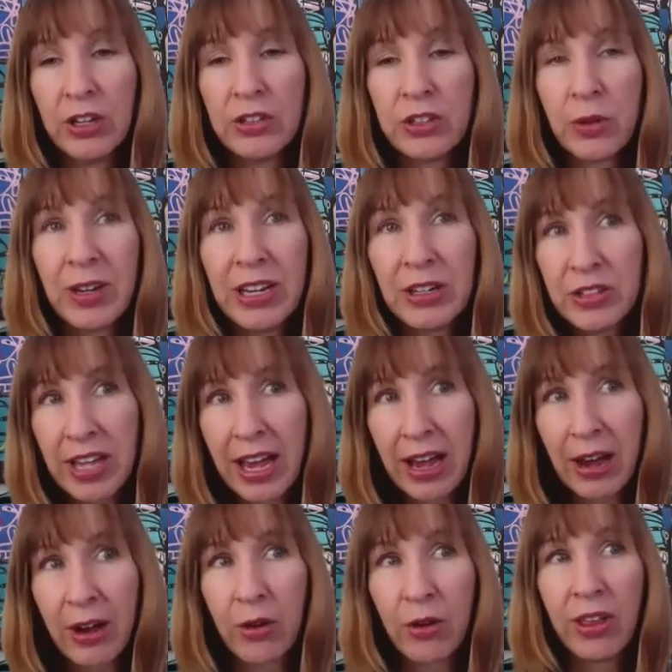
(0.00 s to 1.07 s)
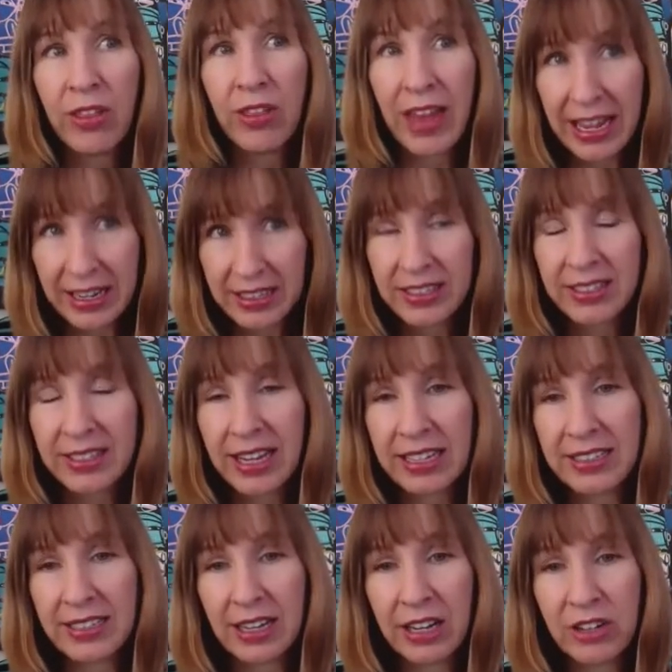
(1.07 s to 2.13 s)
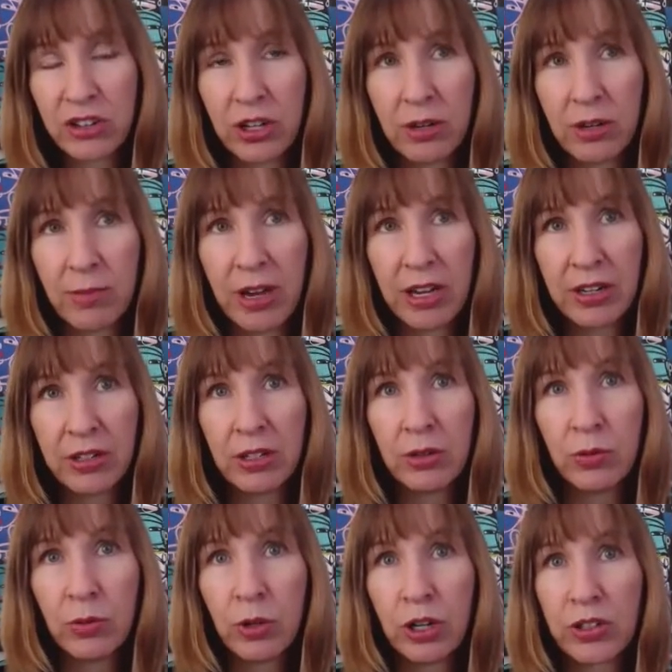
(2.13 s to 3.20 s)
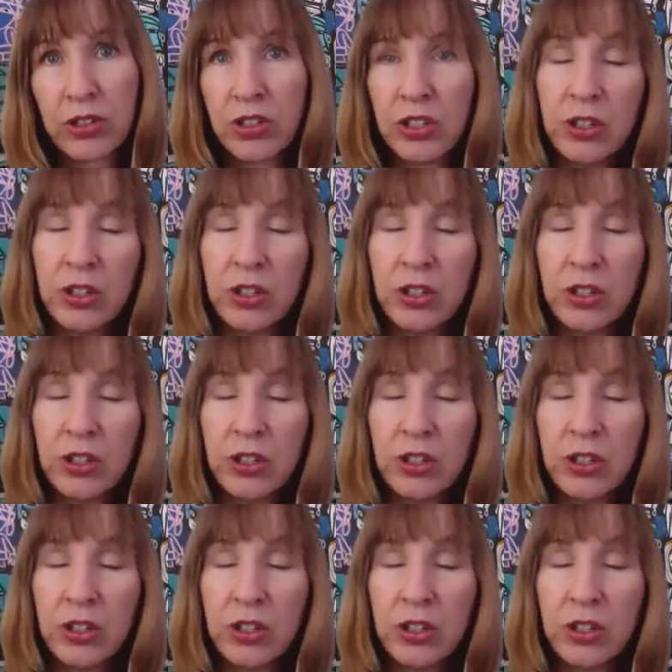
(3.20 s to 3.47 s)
So here's how that site selection model works.